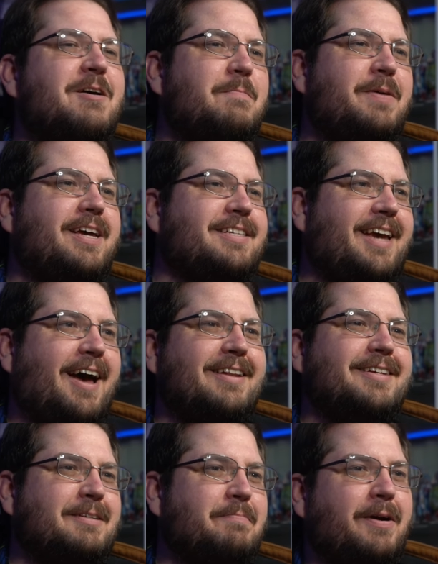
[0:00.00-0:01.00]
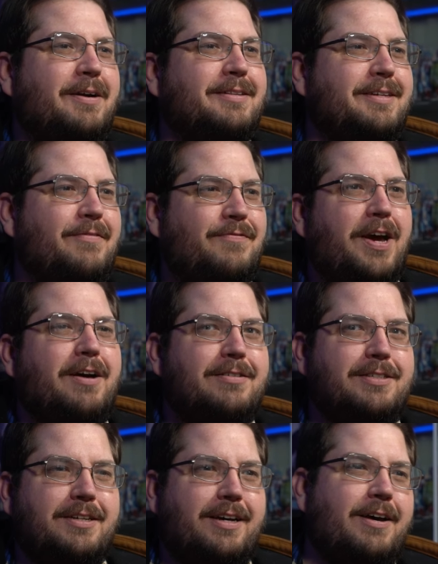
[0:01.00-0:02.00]
But yes, Alice apparently
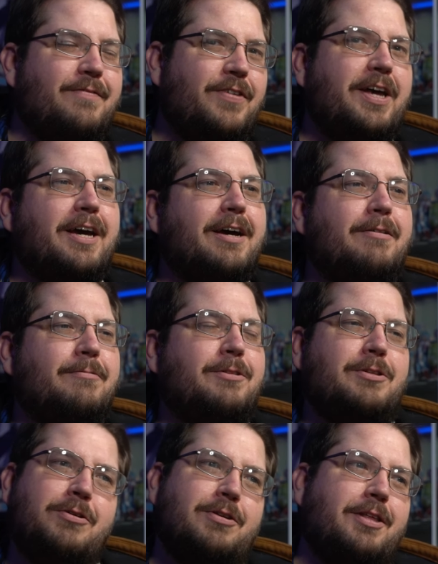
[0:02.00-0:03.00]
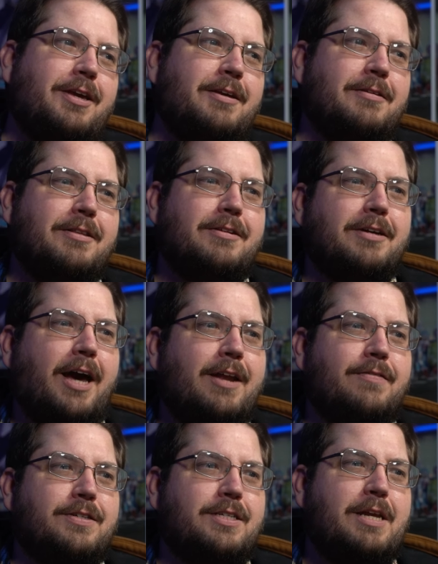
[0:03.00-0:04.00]
found uh, Vena. Due to the little kind
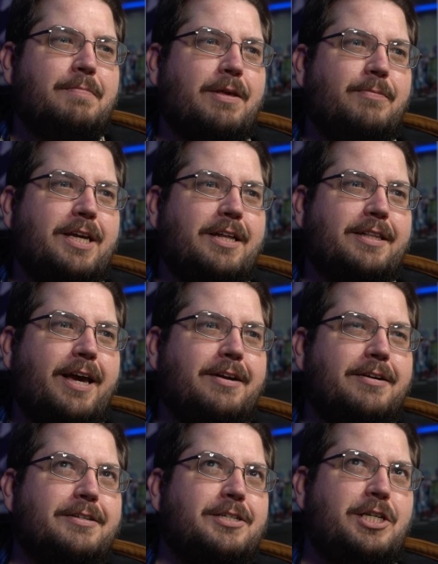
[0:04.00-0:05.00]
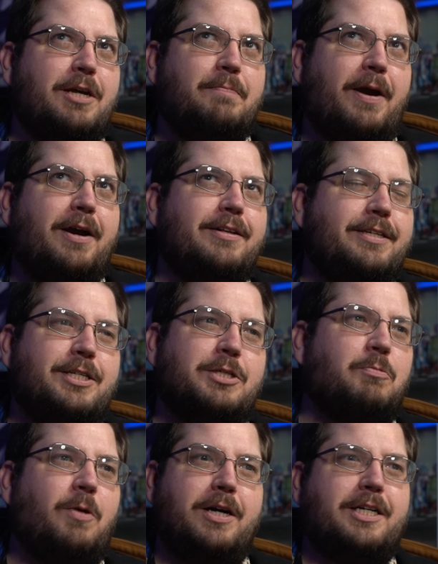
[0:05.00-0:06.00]
of snippet that we get later, she apparently
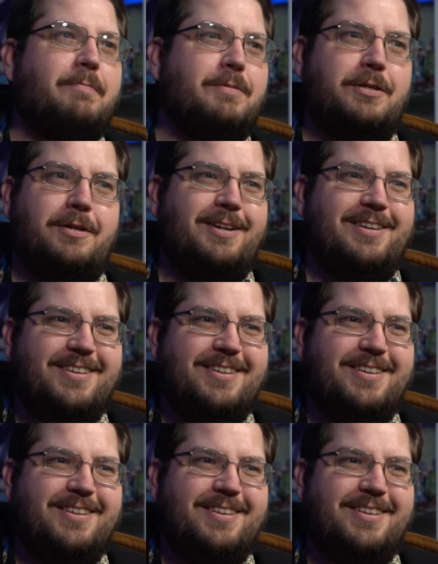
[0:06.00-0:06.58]
just walked up to...